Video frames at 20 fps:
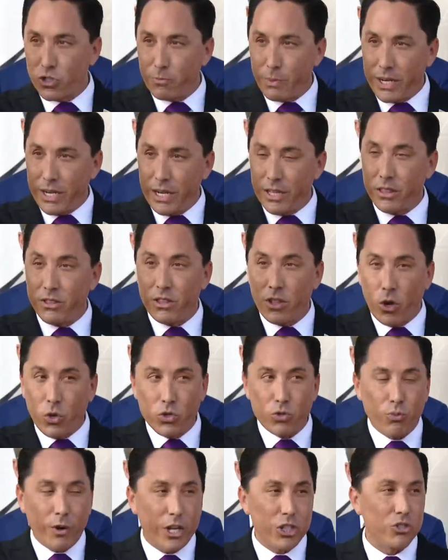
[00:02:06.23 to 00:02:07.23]
are spending in
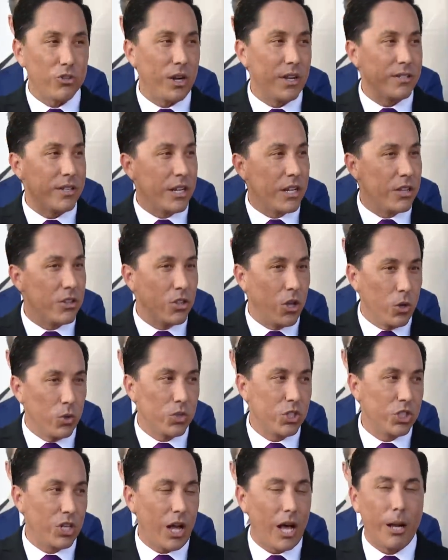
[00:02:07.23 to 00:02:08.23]
those restaurants and in those
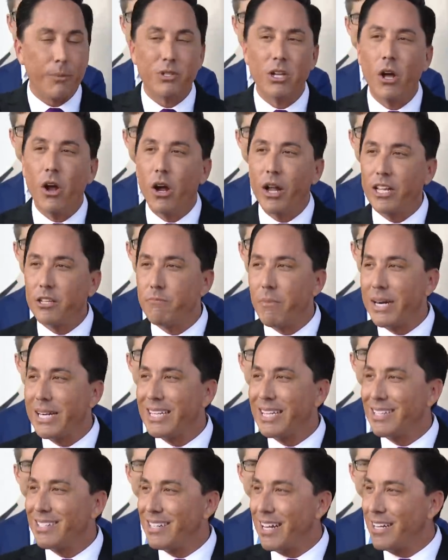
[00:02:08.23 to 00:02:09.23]
shops is money
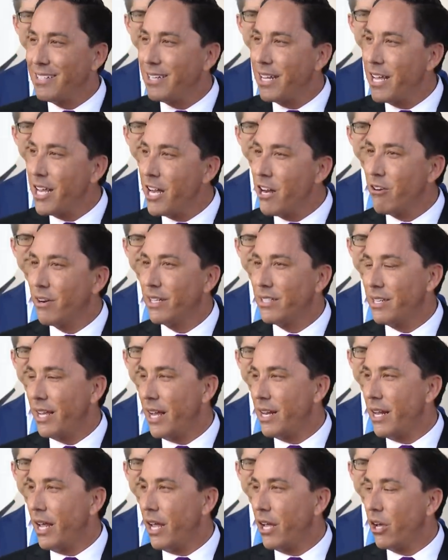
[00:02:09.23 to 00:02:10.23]
that stays here in
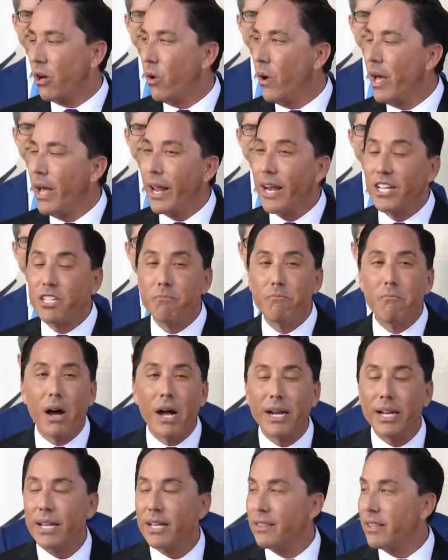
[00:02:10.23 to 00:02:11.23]
San Diego. And it's
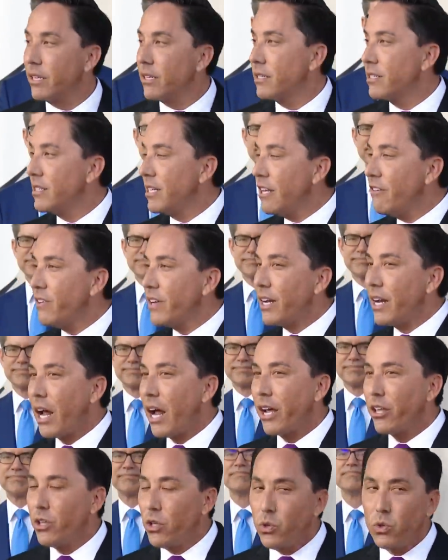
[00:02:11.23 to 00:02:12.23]
money that Stephen and I
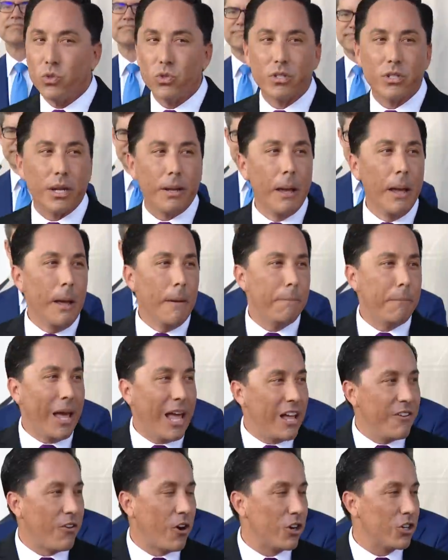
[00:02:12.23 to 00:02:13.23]
use to
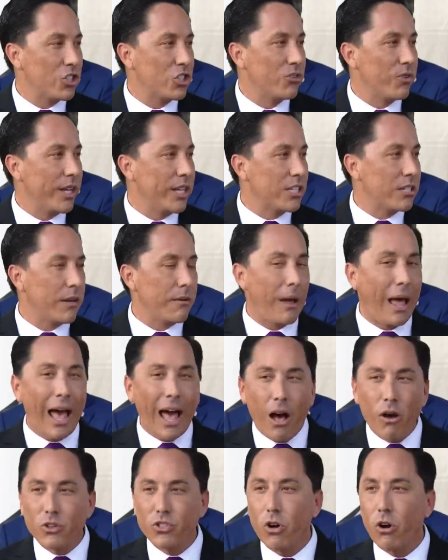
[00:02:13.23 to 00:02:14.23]
pave our streets,
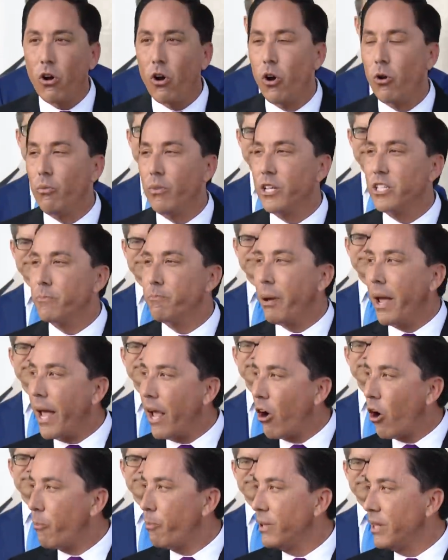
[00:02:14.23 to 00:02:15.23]
house our homeless, pay
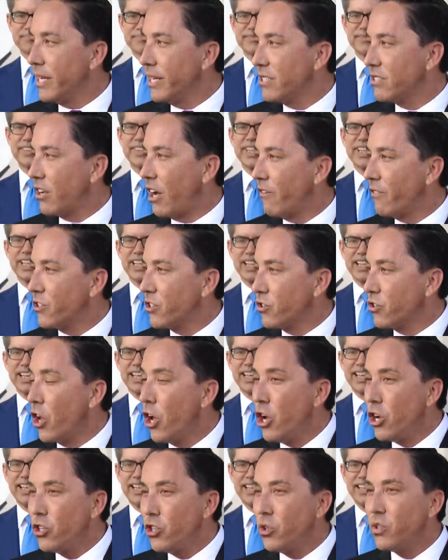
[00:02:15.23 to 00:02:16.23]
our police officers,
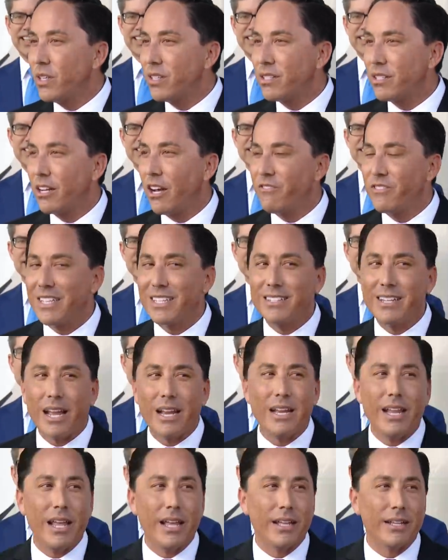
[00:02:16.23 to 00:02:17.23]
do the stuff that San
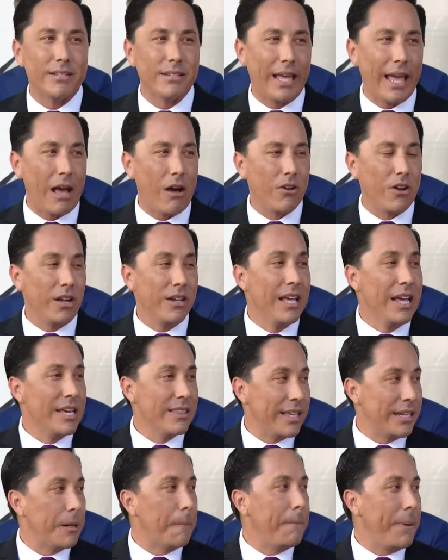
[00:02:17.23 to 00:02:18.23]
Diegans count on,
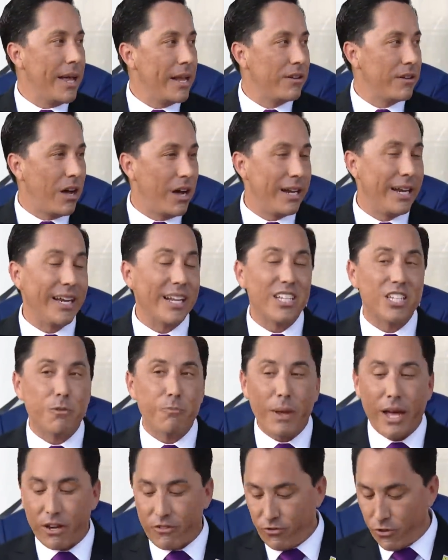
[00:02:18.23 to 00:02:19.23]
they depend on, and
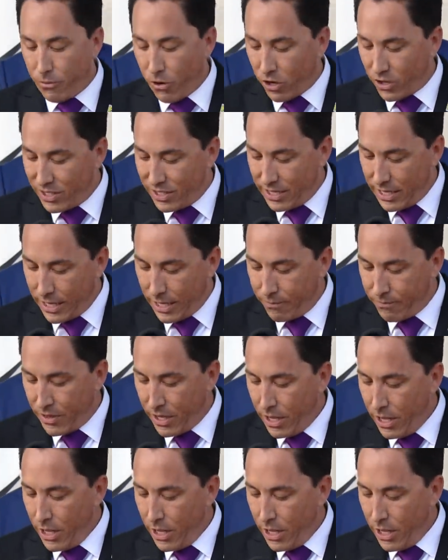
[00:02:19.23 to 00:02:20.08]
expect from our city.